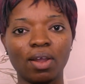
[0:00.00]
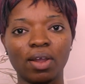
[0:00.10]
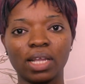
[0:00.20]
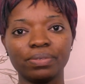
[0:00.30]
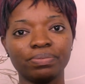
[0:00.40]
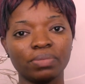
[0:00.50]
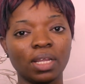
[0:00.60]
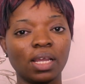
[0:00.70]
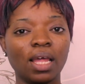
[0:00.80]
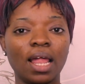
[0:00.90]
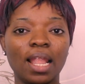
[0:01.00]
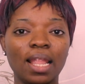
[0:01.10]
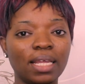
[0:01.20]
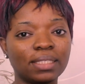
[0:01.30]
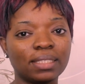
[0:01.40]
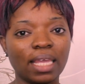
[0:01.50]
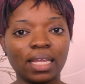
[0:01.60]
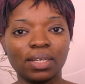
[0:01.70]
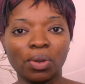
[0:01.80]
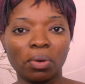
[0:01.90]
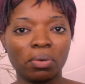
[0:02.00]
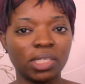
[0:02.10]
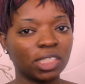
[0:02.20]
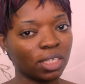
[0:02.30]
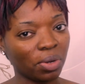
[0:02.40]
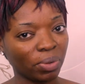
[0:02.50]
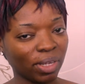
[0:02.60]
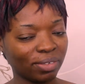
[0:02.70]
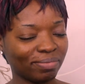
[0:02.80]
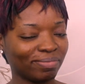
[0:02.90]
All right, let's get going, shall we?